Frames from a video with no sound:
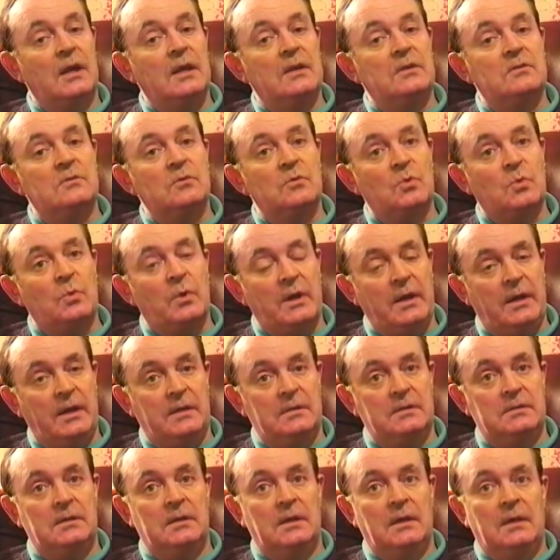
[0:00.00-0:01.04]
it
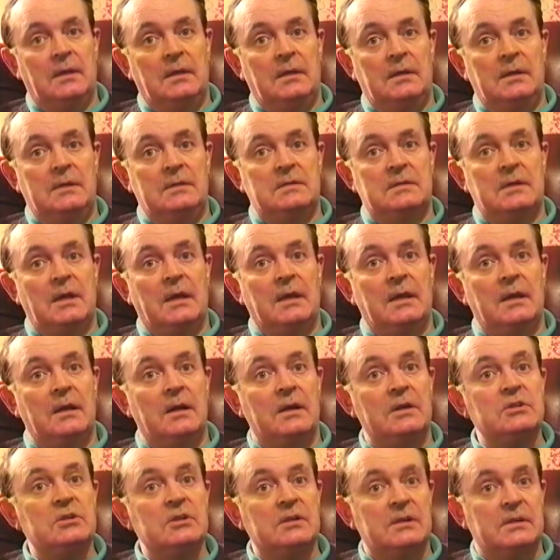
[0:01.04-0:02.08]
required, in
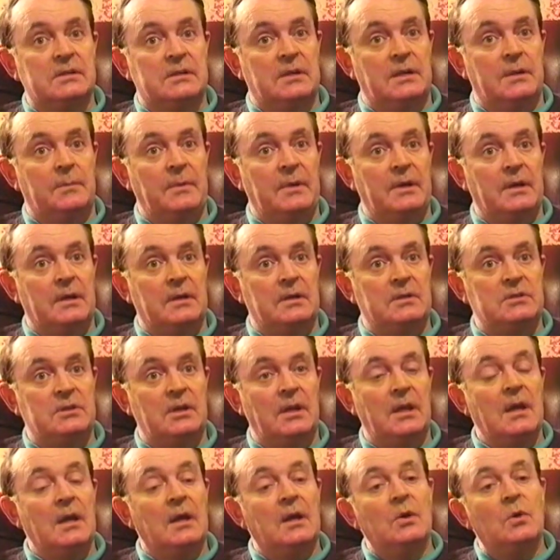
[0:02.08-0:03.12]
psychological terminology,
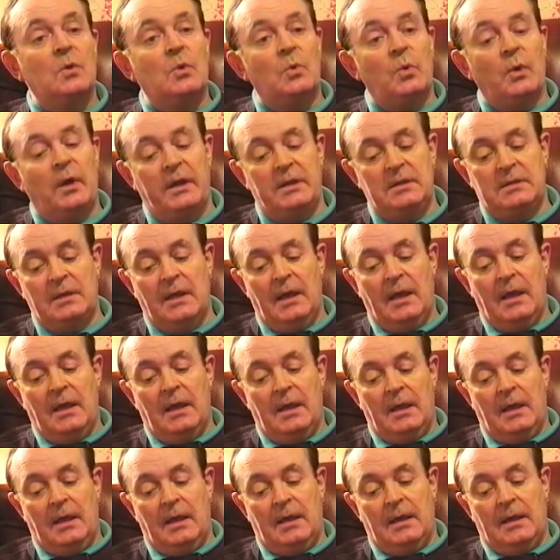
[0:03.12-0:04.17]
quite
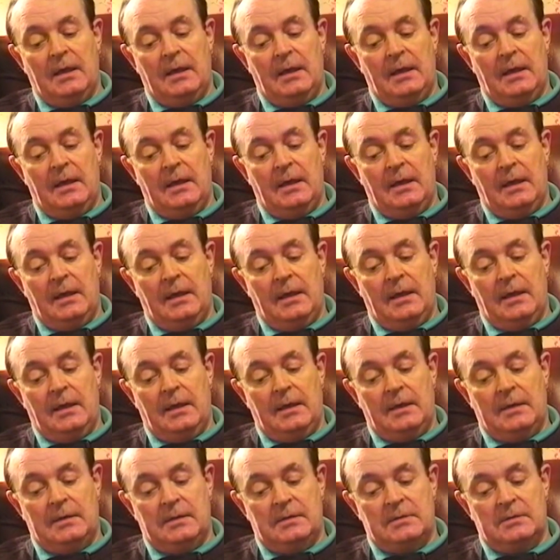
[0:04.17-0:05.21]
a
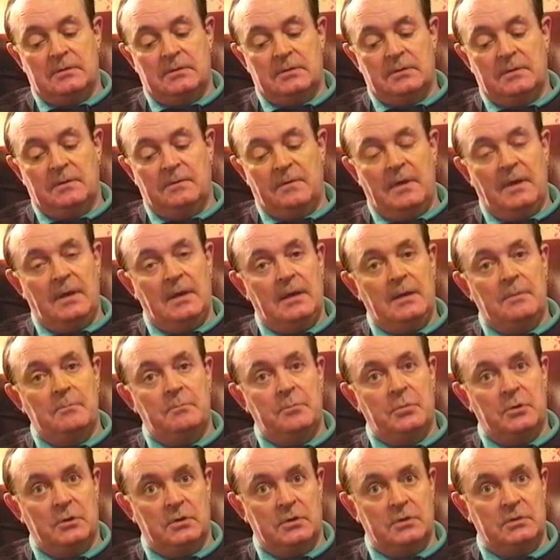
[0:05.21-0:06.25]
sort of
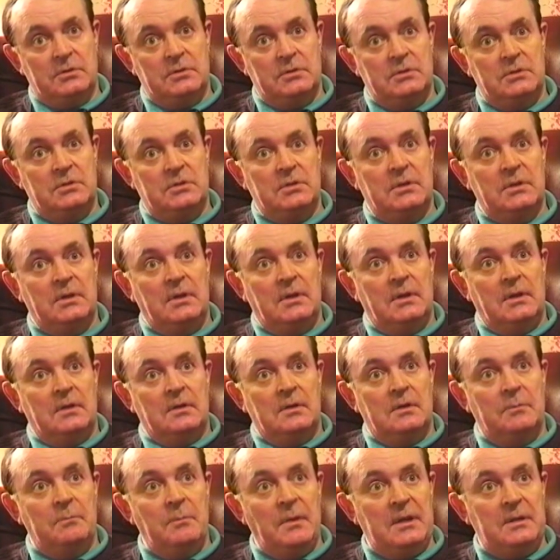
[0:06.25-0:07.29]
important
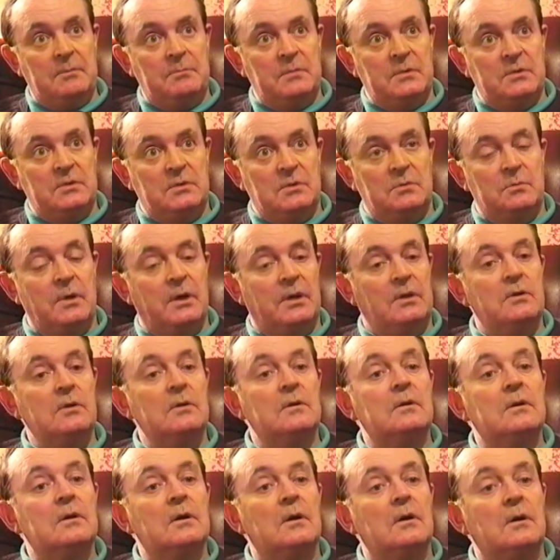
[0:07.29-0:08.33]
commitment to what
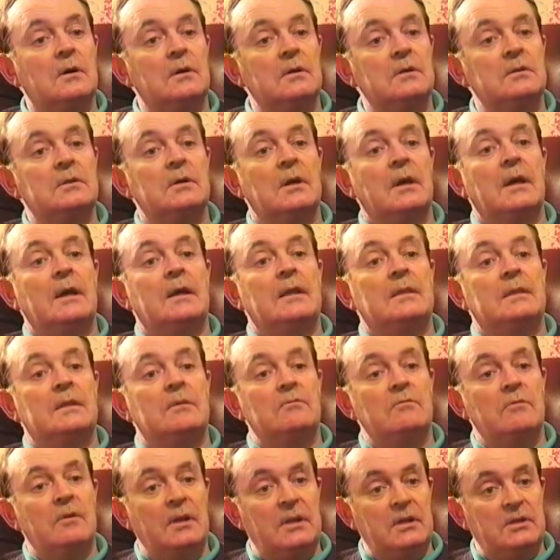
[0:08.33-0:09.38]
Jung called the
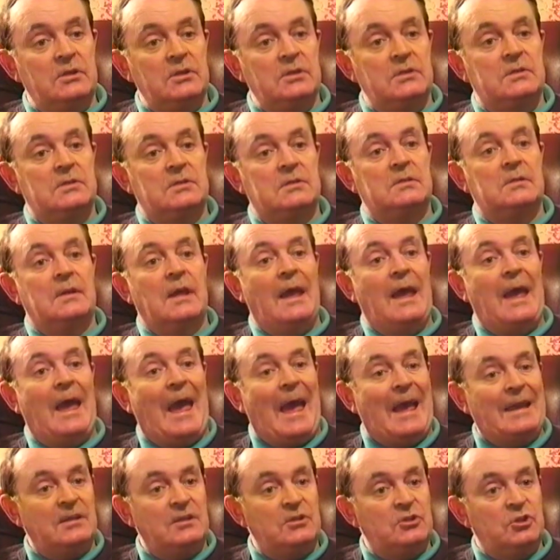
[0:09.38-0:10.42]
religious
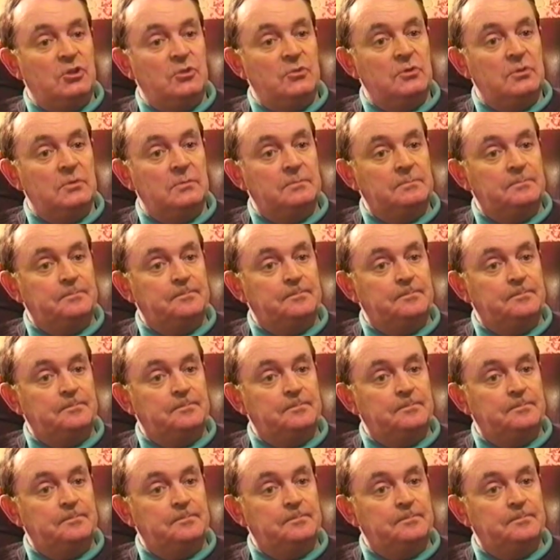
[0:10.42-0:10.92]
attitude.